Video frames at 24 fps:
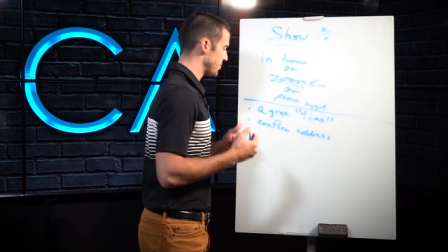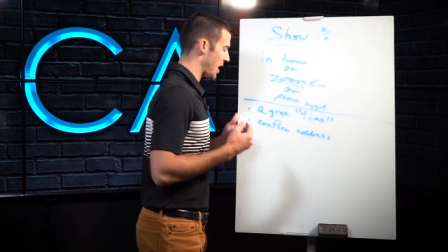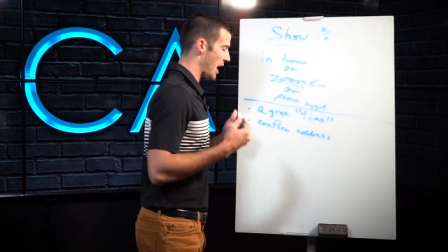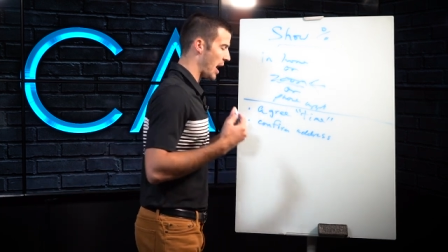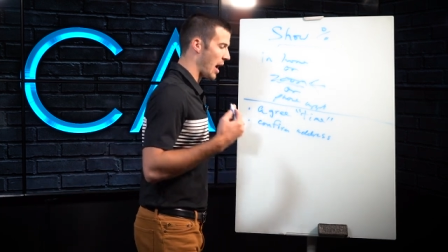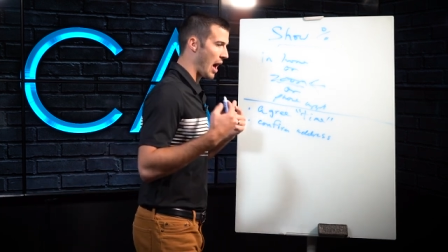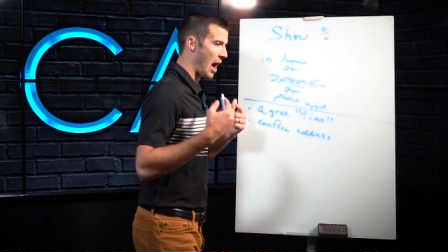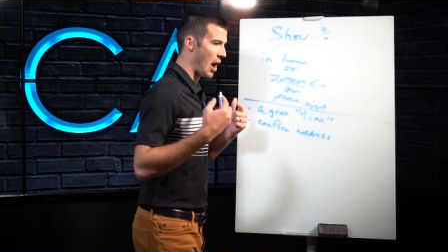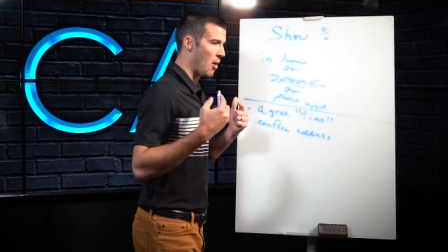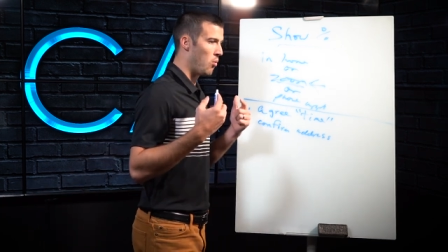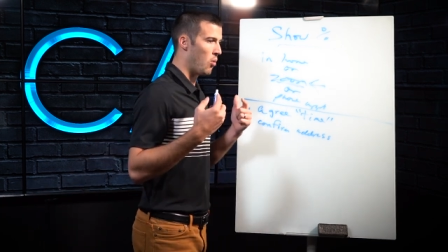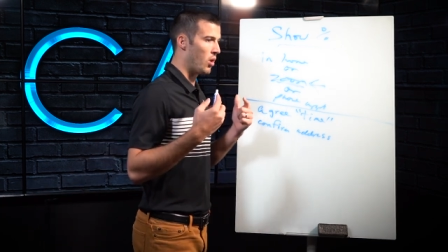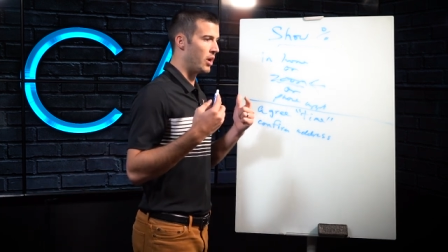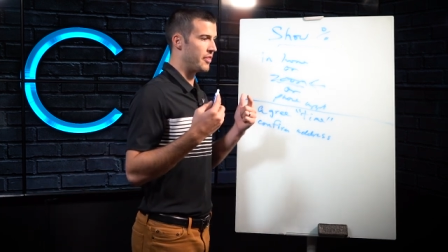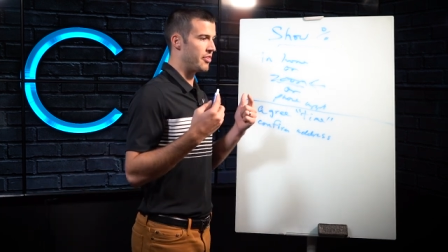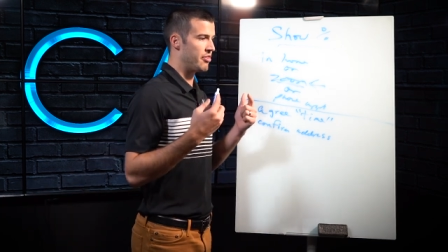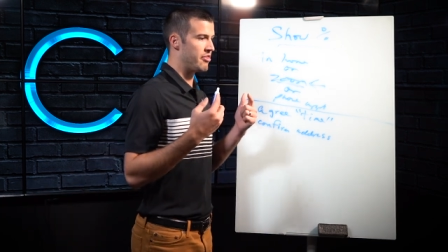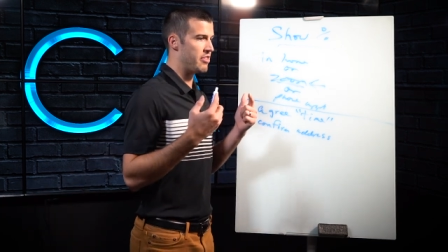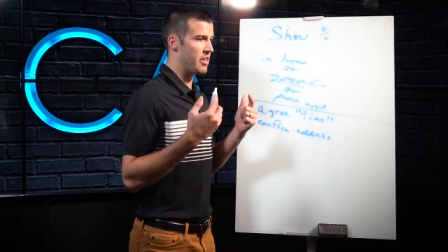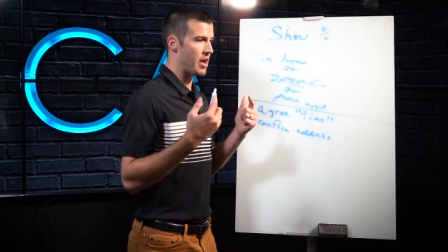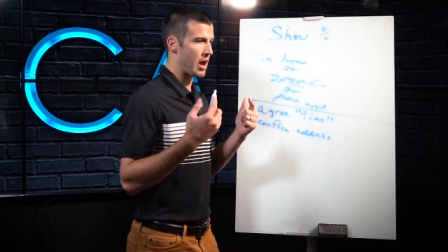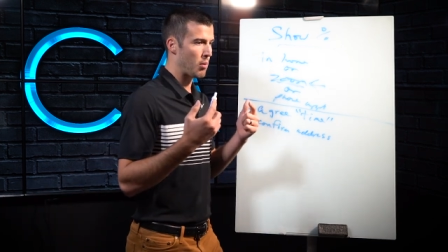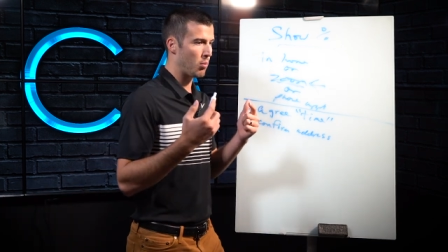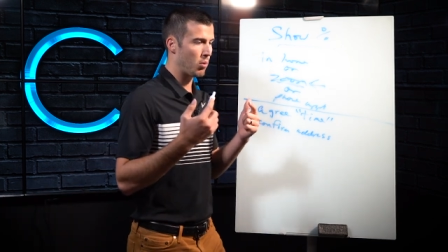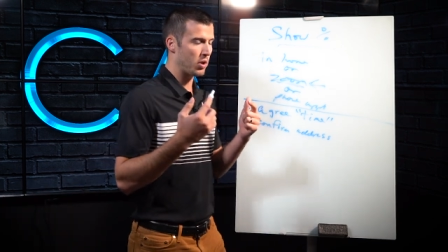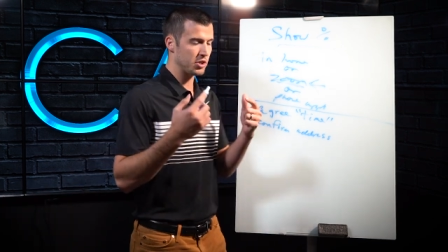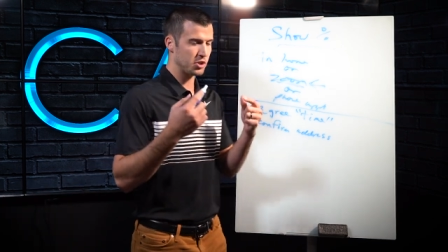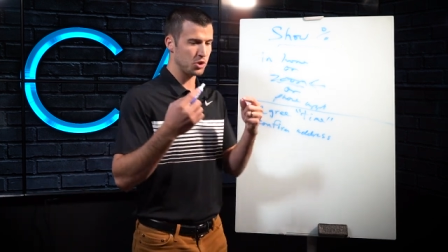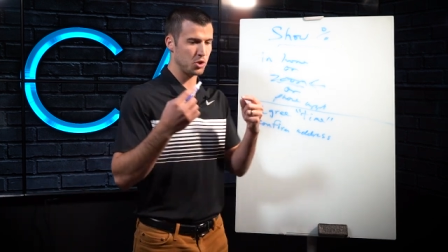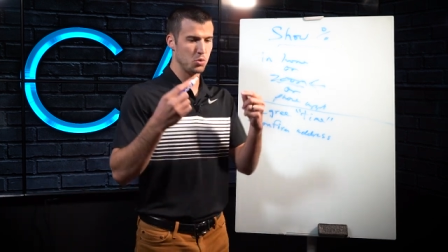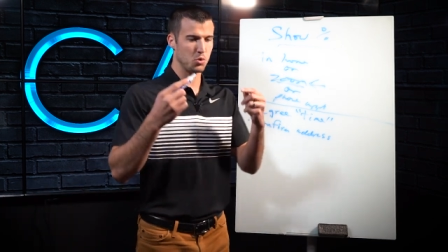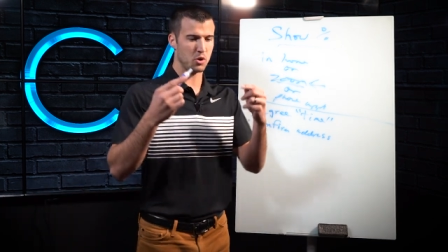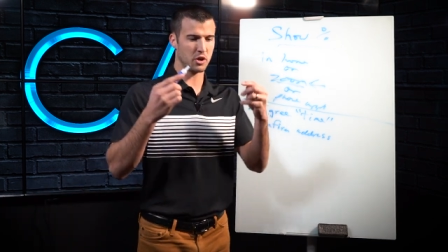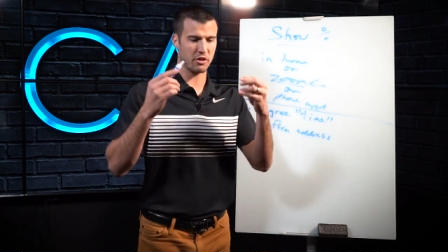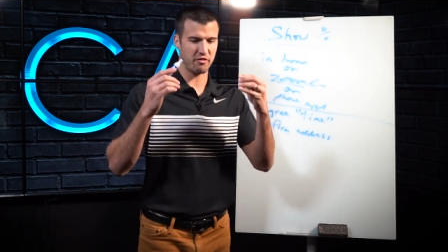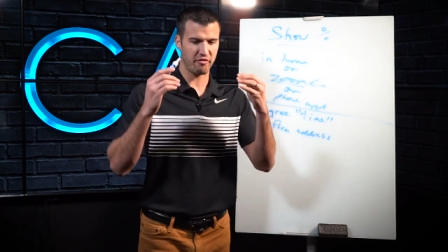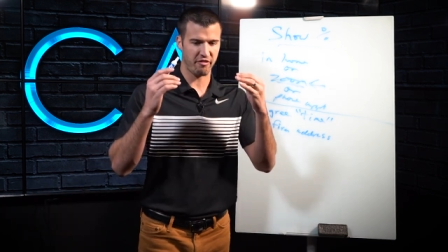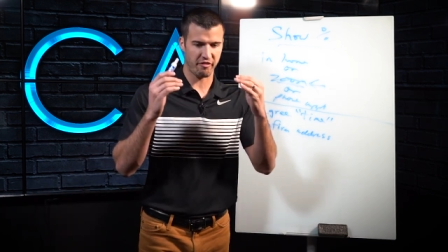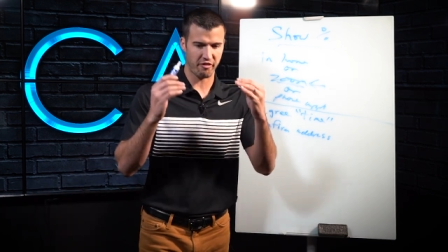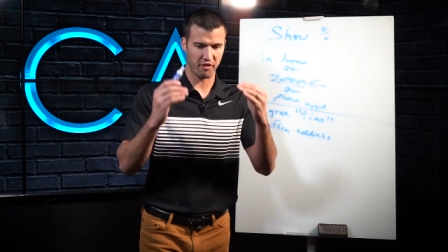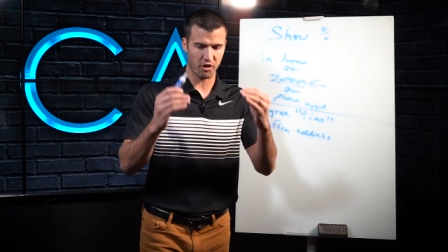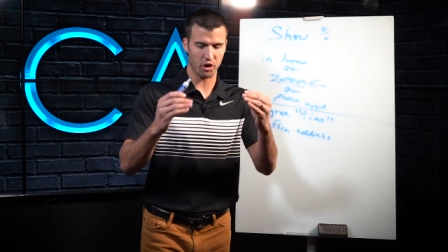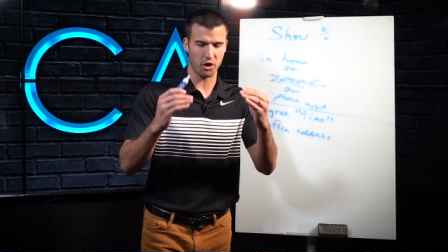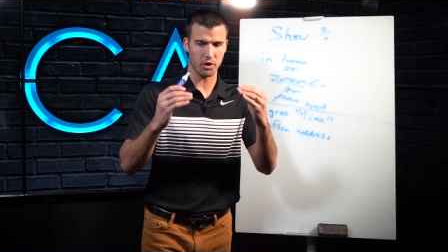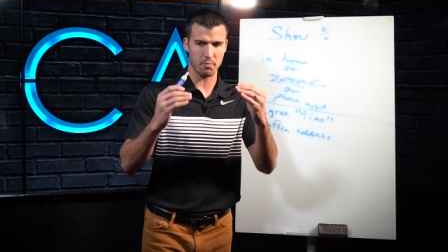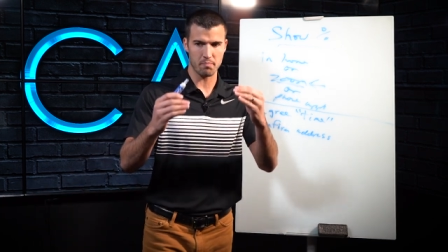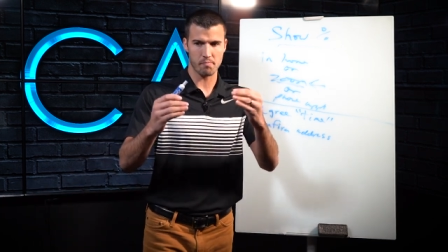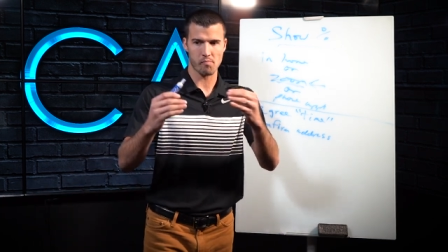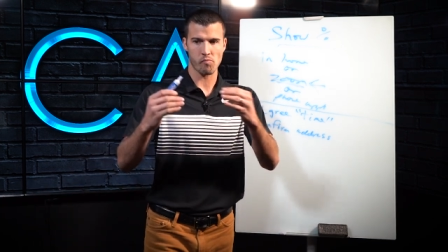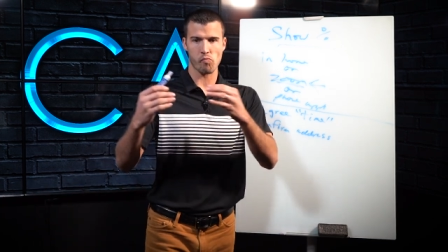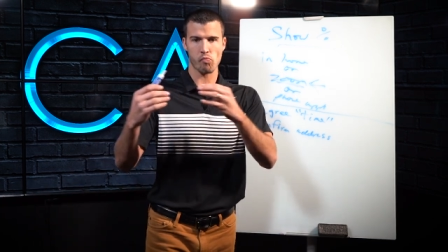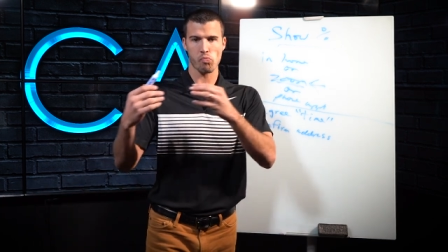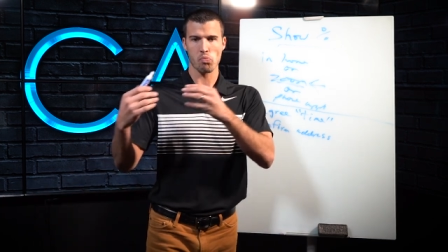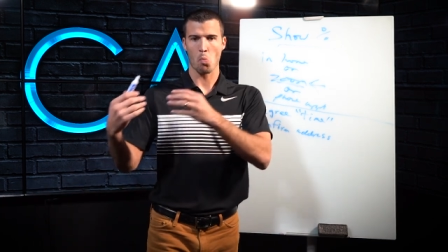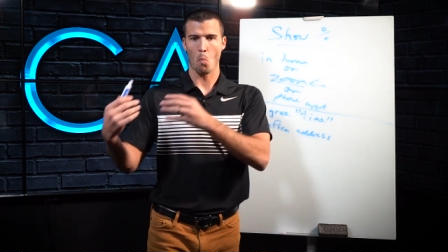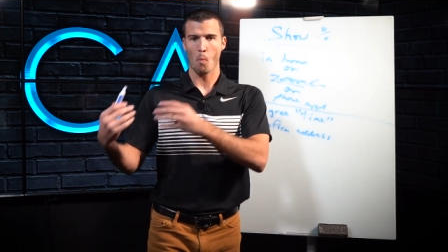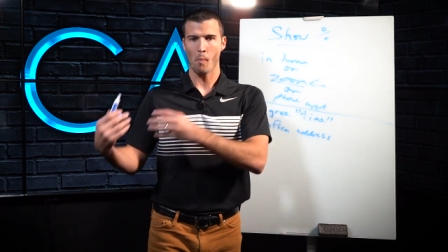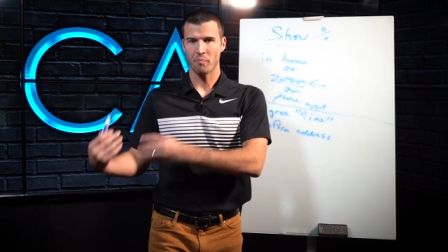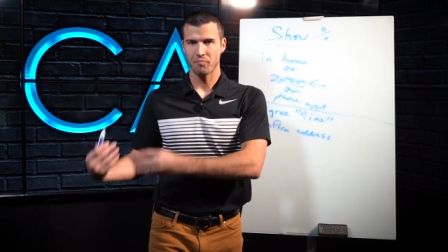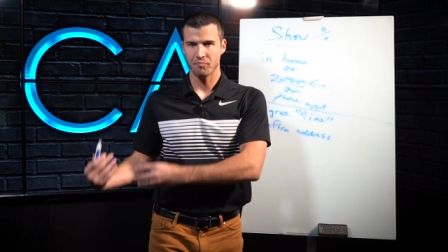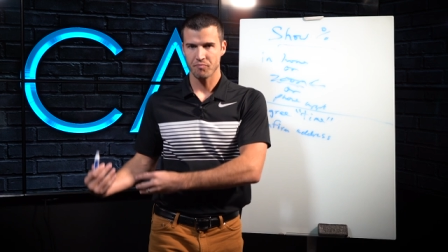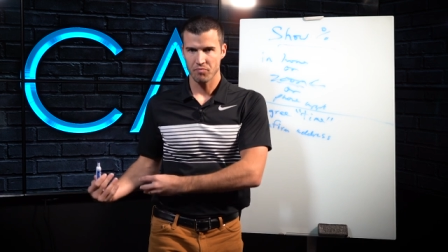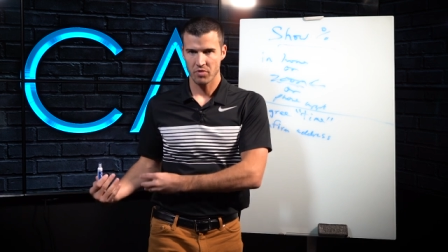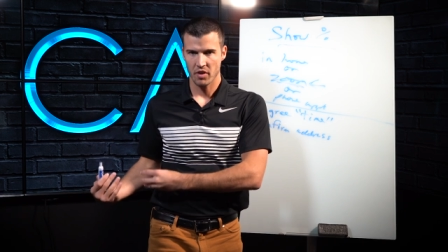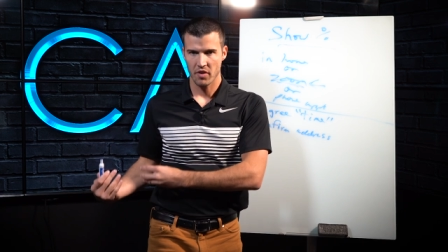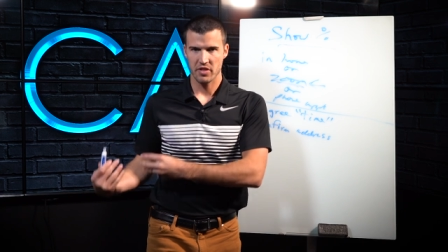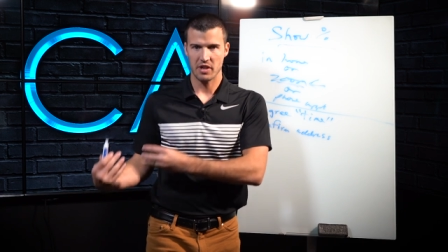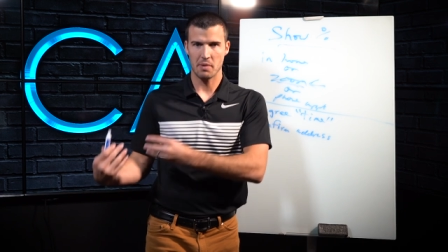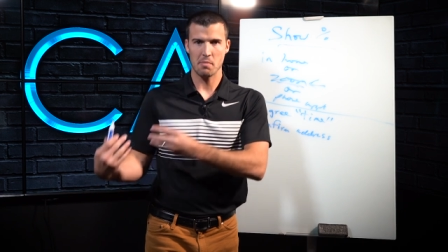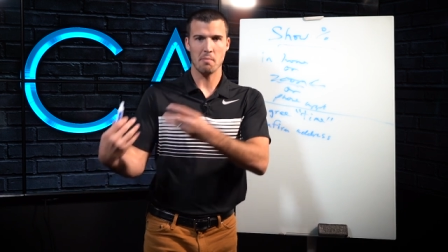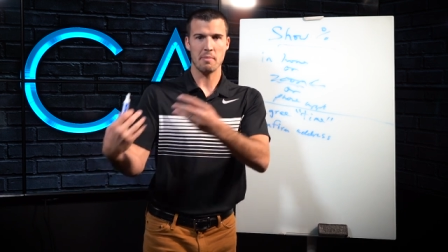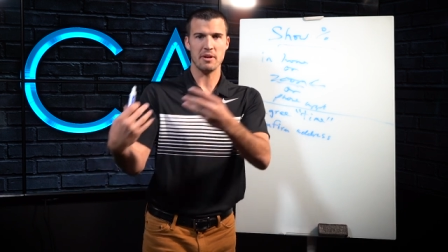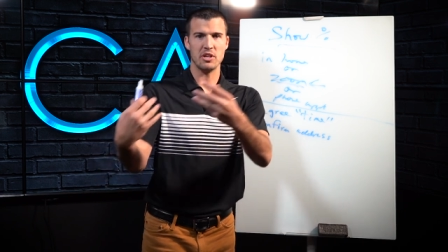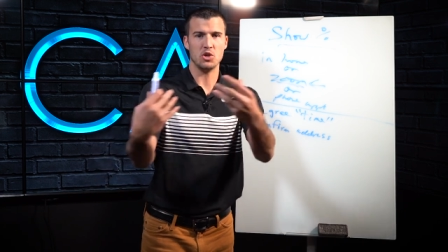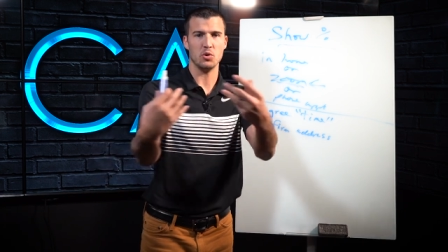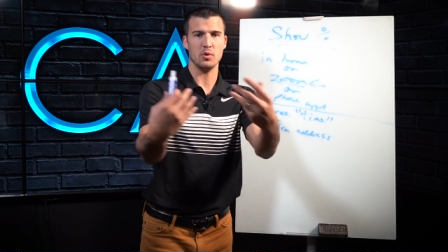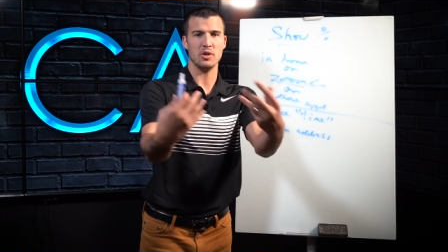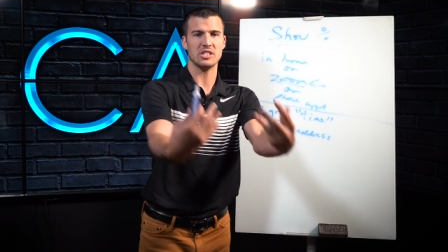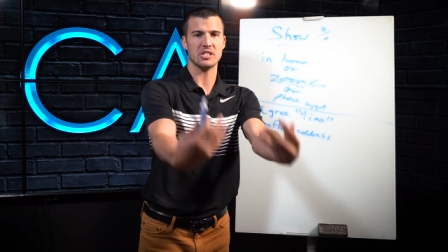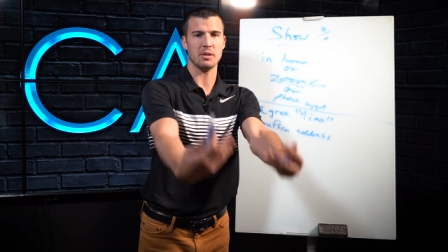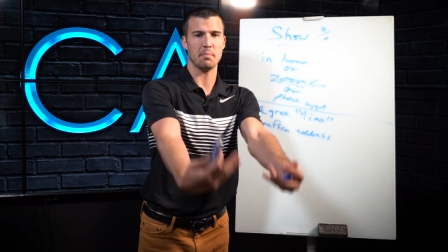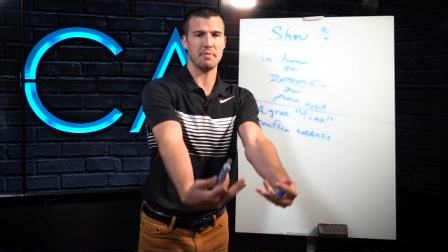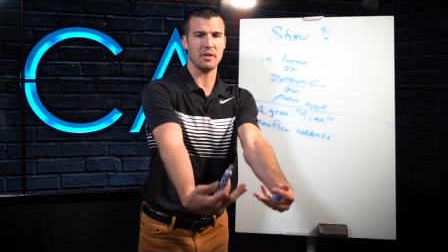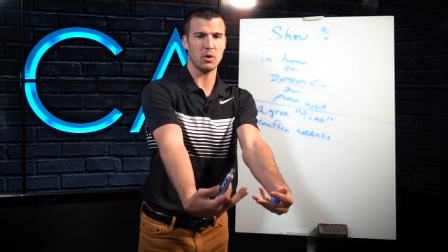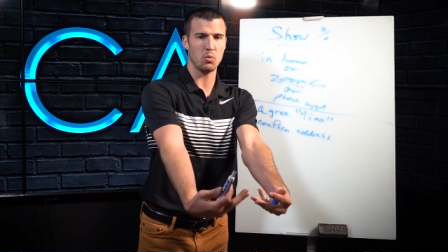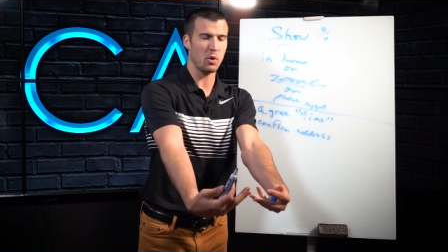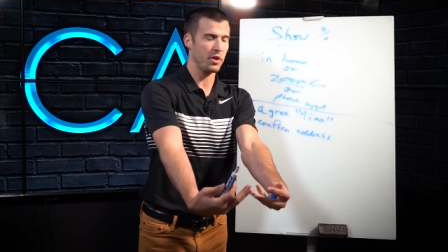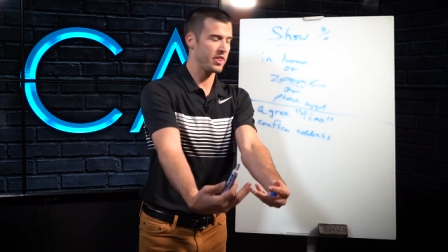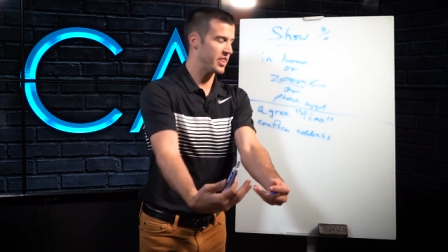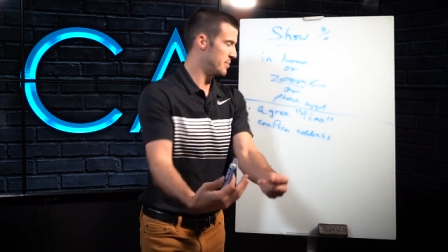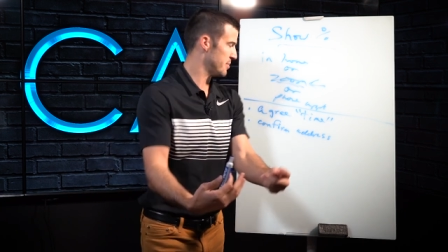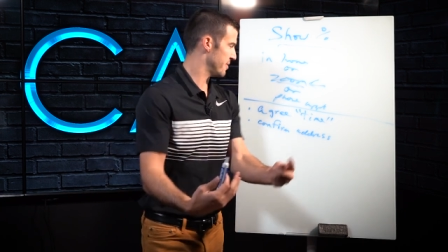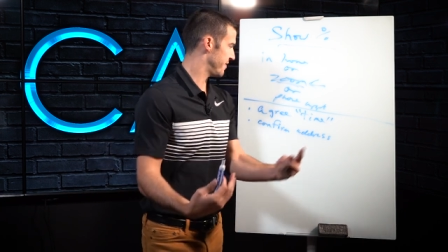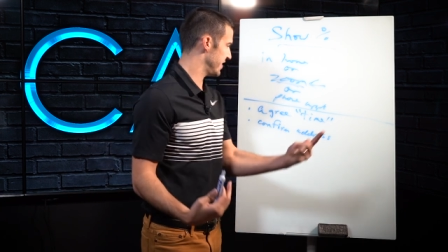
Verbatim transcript: I want to confirm that I'm going to be doing something with him.